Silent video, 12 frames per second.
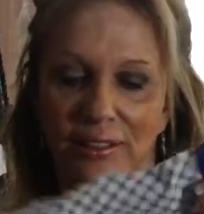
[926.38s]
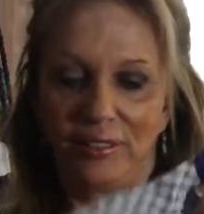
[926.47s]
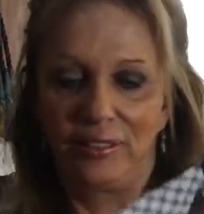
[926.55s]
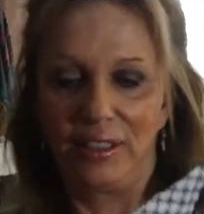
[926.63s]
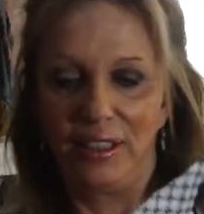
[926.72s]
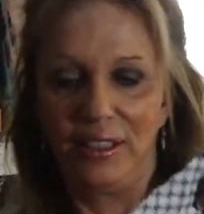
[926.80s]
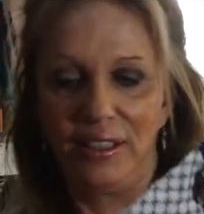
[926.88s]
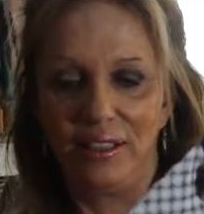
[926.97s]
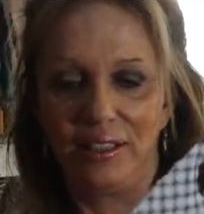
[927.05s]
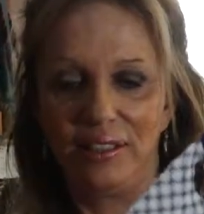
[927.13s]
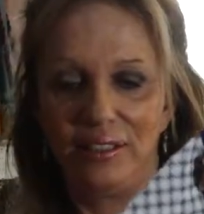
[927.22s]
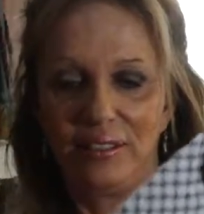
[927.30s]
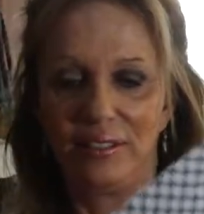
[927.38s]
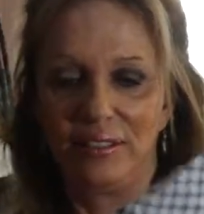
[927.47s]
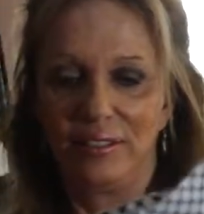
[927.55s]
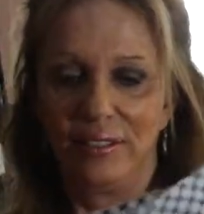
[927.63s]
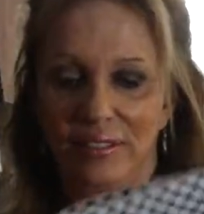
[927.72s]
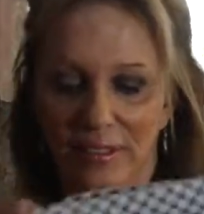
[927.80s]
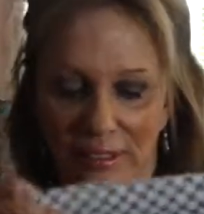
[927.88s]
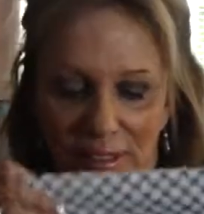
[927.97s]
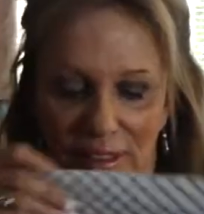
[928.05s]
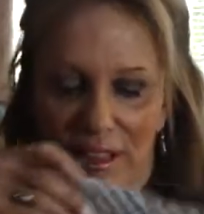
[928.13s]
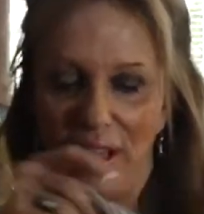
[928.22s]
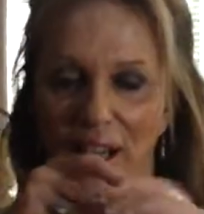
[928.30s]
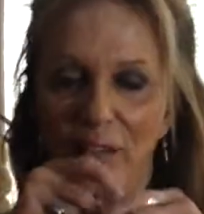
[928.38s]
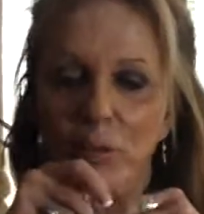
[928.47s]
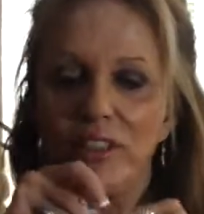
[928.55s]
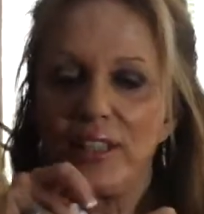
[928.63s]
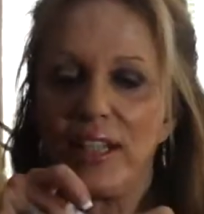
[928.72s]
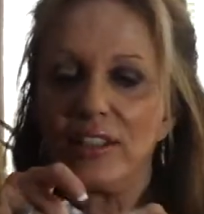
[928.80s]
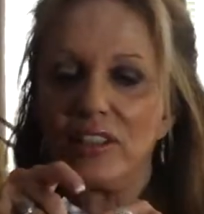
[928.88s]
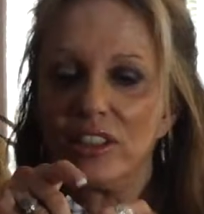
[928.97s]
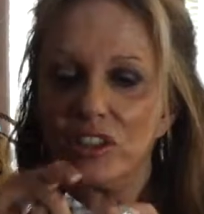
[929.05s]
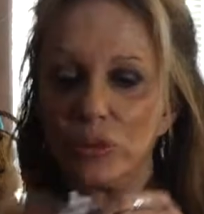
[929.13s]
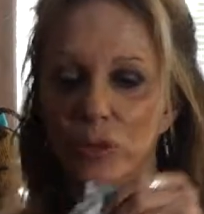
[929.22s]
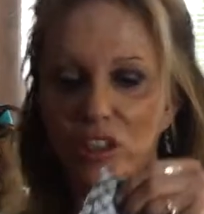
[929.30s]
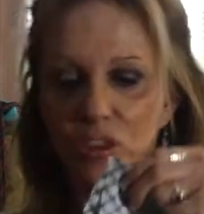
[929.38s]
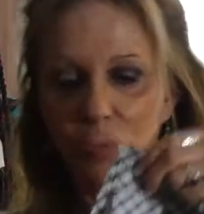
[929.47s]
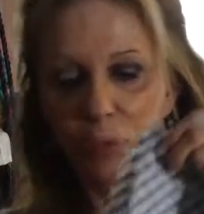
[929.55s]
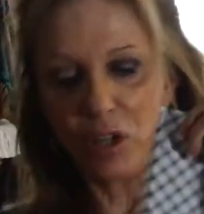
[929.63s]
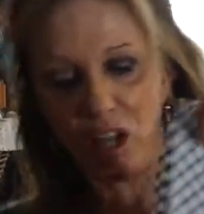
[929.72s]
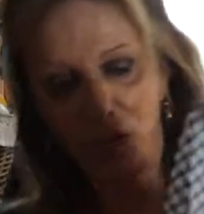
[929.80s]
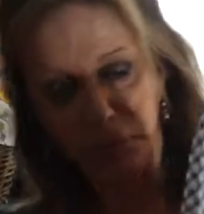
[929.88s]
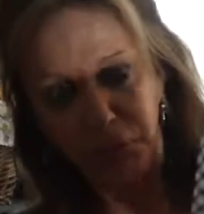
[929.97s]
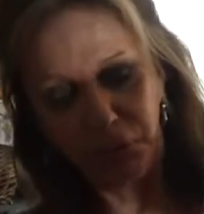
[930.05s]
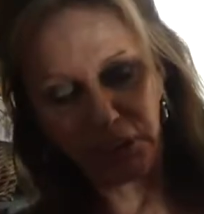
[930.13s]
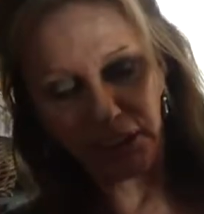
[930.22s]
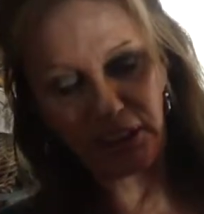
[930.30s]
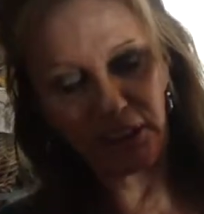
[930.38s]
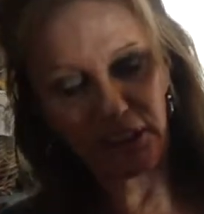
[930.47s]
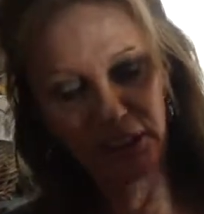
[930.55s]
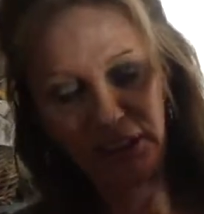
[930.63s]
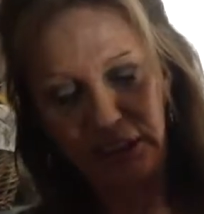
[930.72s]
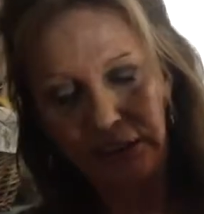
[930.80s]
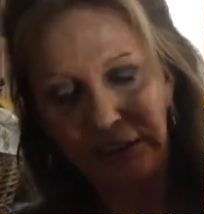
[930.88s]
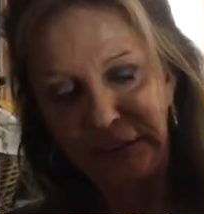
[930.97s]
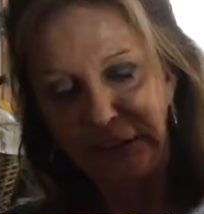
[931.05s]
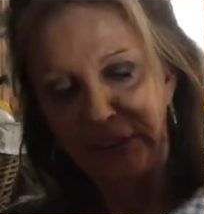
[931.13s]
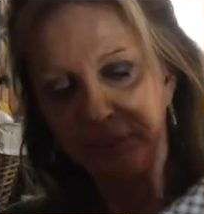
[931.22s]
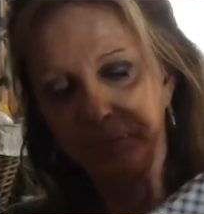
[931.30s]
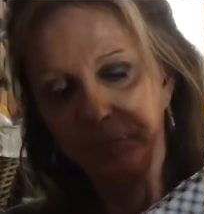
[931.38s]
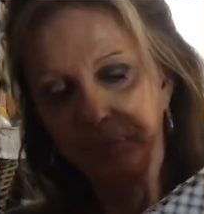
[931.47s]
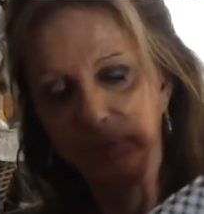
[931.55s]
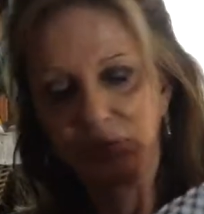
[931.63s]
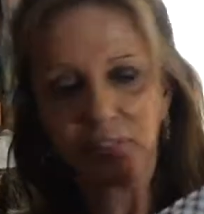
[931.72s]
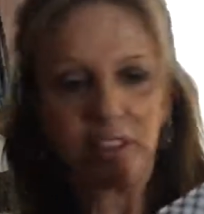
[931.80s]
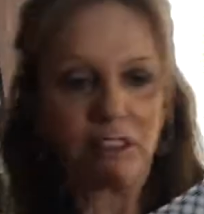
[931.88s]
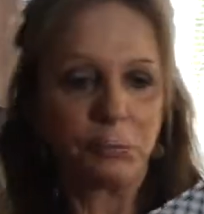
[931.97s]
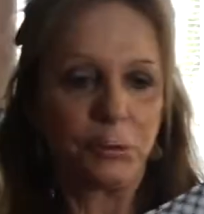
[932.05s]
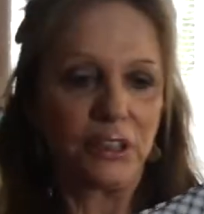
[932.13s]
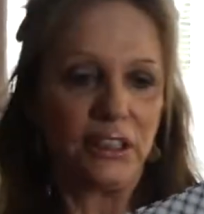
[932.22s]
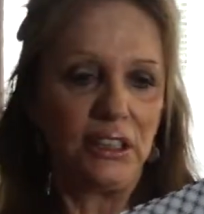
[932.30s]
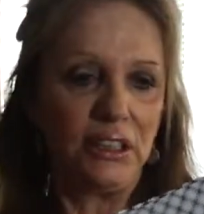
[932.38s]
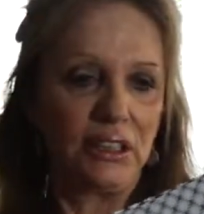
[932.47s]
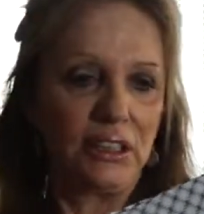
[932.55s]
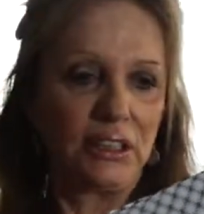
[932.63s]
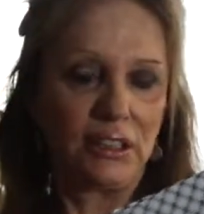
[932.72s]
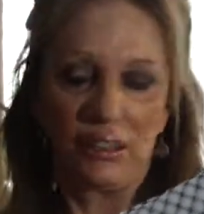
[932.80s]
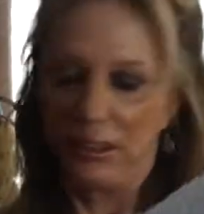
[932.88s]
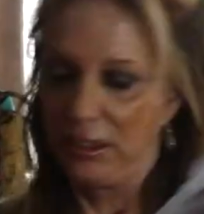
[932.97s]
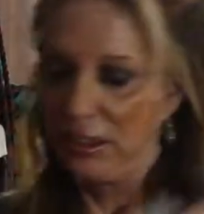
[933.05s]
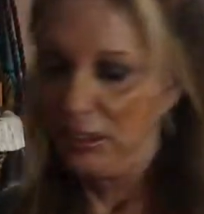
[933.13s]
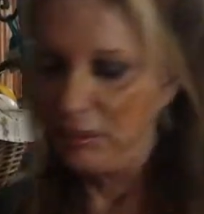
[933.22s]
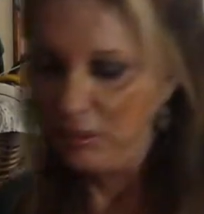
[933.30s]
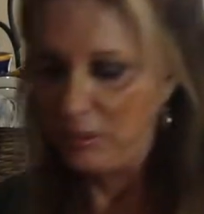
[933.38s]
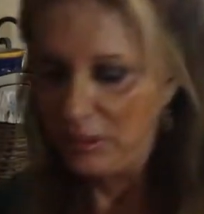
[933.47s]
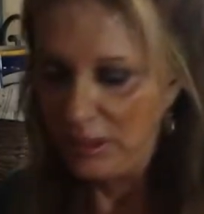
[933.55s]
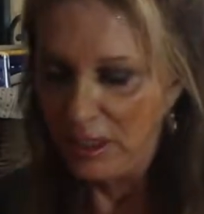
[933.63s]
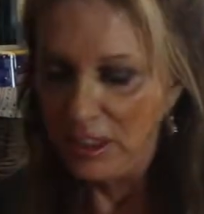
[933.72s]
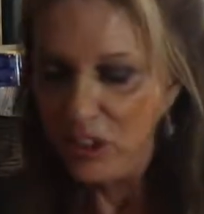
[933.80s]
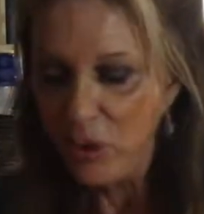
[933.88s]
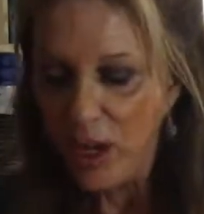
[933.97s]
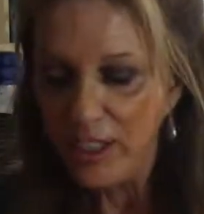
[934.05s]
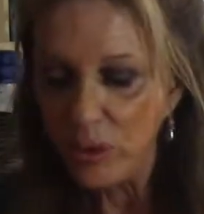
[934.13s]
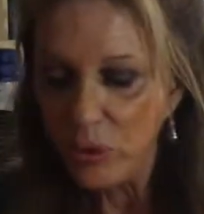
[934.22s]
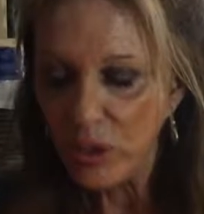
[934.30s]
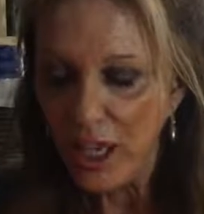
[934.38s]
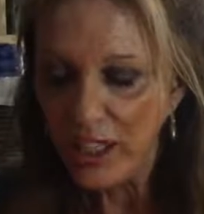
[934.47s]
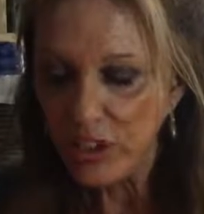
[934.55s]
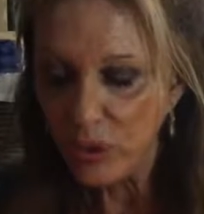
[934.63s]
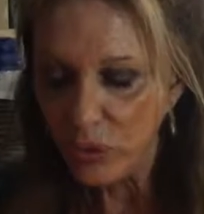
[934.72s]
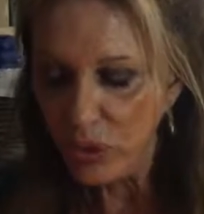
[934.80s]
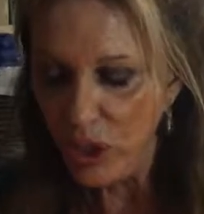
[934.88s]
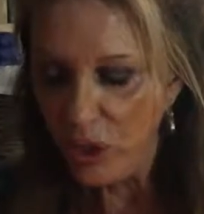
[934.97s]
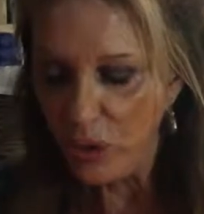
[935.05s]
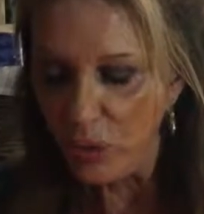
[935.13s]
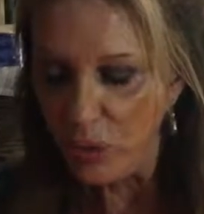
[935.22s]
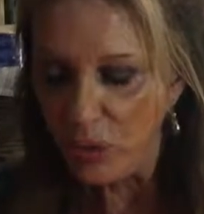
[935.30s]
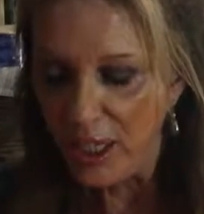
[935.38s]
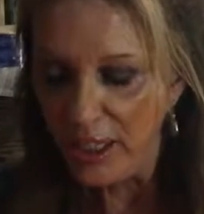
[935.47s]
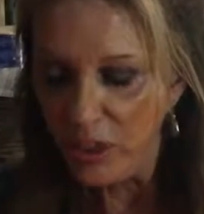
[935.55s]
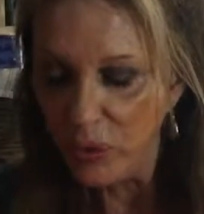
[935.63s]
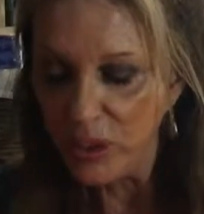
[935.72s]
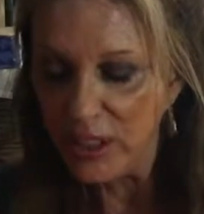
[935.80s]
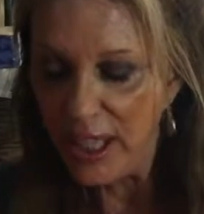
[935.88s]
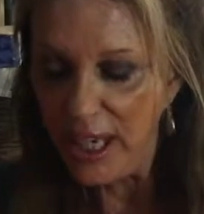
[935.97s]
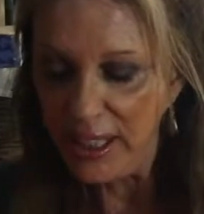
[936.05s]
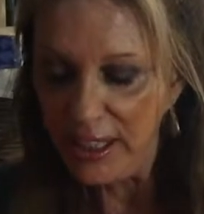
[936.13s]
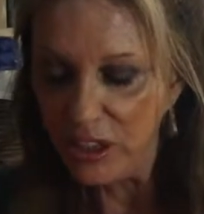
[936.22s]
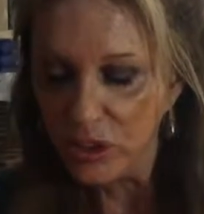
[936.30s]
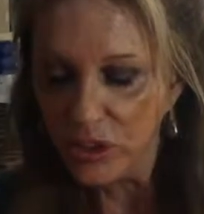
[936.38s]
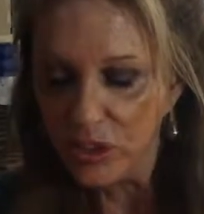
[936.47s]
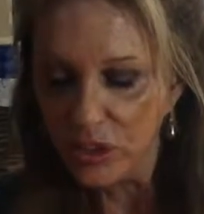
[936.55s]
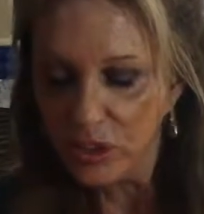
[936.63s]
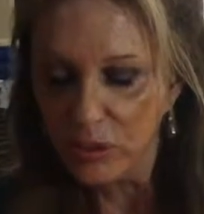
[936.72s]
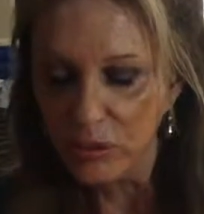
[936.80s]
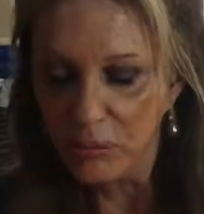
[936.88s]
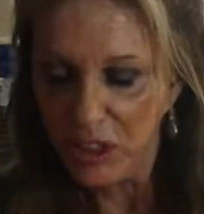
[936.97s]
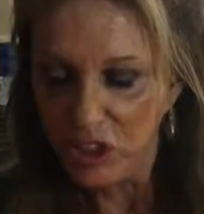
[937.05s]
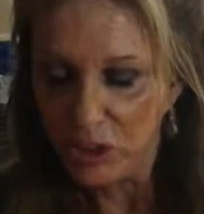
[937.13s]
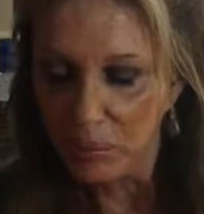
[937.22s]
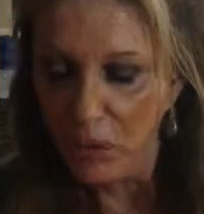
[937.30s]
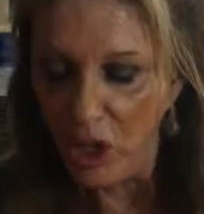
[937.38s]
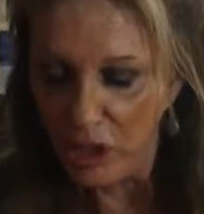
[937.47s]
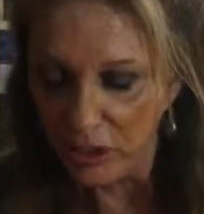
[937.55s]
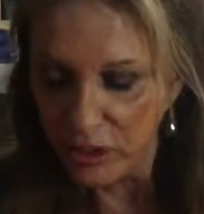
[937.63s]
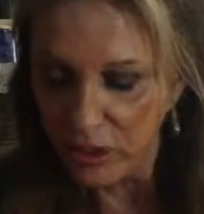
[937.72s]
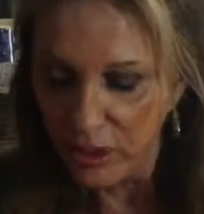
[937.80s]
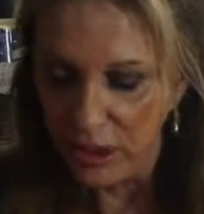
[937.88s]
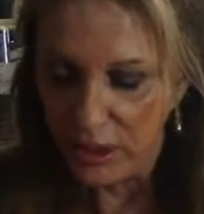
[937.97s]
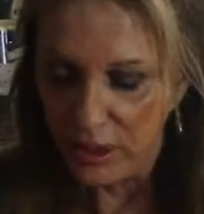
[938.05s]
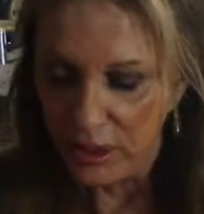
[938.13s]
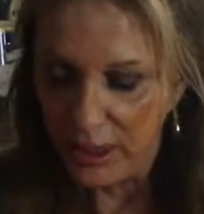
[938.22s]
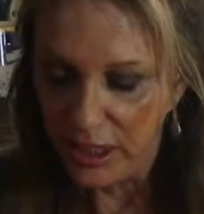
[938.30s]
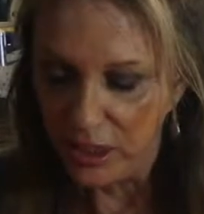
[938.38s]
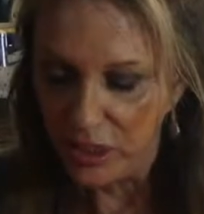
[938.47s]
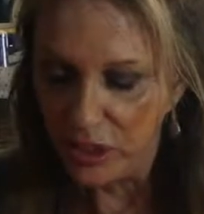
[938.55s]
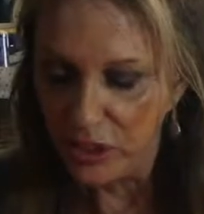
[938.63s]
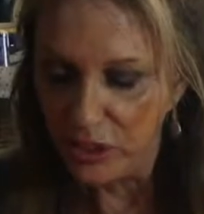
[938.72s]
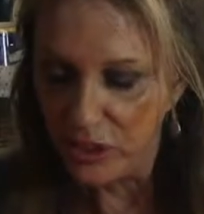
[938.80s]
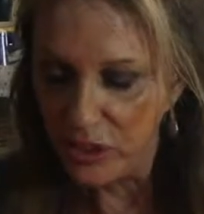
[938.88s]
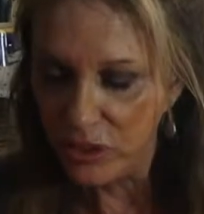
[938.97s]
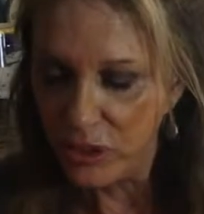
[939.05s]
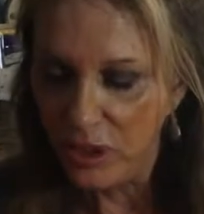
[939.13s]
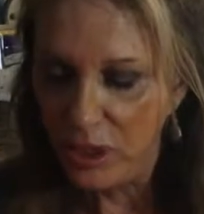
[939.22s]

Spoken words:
Right here. I would say that this dress probably, it's pretty, you know, I don't know. I know that the Haiti girls are much smaller than our girls.